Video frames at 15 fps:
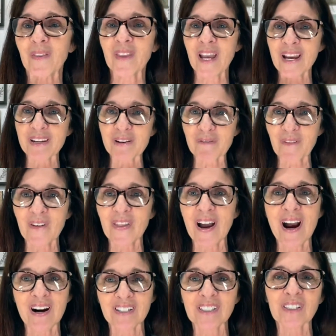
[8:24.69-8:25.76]
Thank you for the
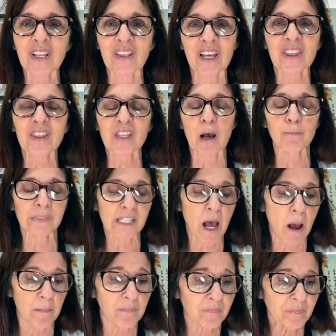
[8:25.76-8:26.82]
hearts and the thumbs
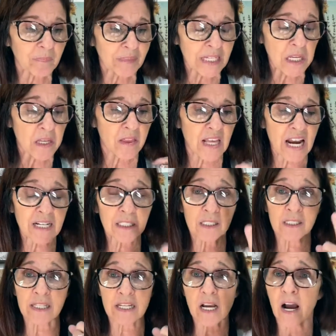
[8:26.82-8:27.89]
up. That is
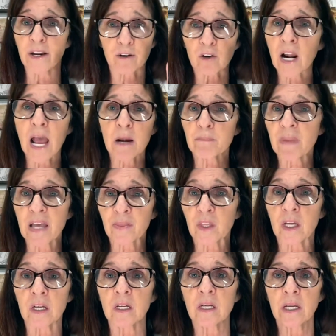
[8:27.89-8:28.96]
the iron-on
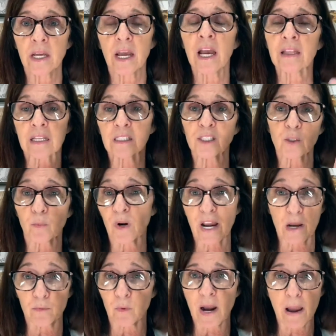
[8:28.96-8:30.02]
method and the
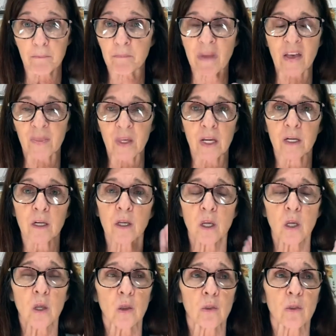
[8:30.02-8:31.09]
saran wrap method.
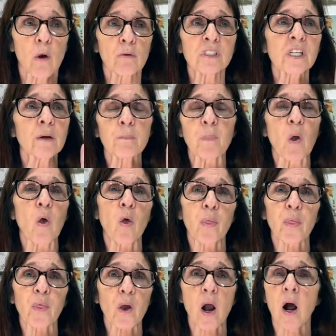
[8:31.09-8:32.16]
Those are both
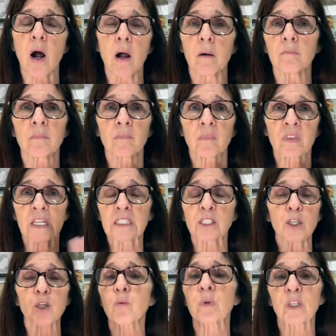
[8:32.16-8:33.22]
um, things
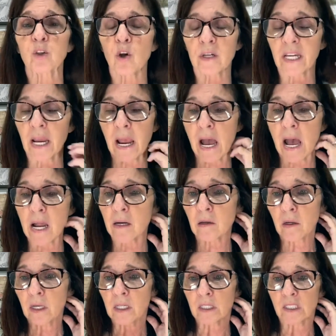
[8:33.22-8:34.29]
that you would look at
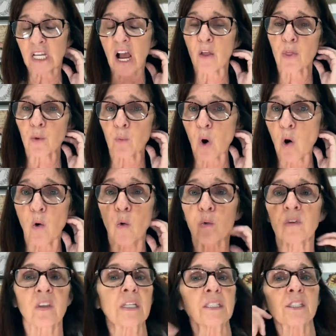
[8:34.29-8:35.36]
down the
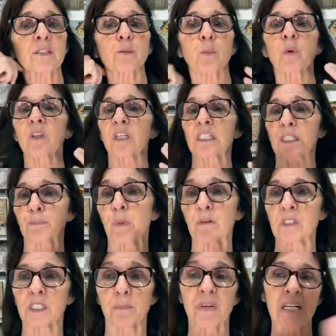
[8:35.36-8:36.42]
road. This is really
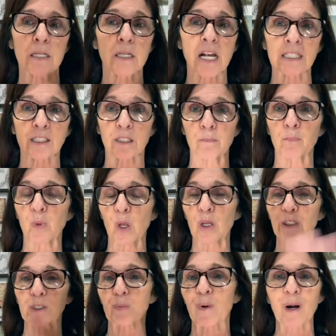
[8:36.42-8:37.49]
supposed to be nuts and
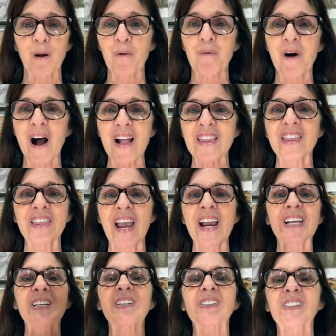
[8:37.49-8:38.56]
bolts 101.
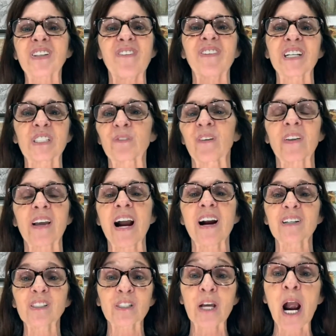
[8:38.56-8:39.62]
Thank you so much for the
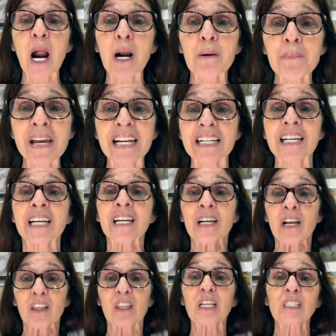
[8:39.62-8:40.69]
hearts. Carmen,
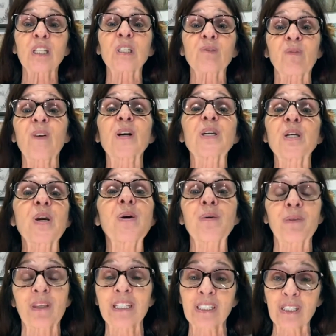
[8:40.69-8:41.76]
this is for you.
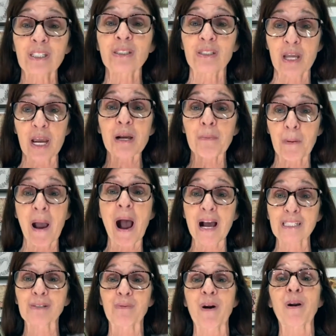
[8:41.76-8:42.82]
This is
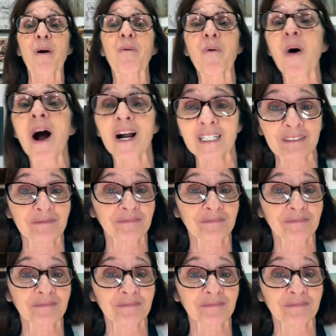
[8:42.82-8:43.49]
decoupage 101.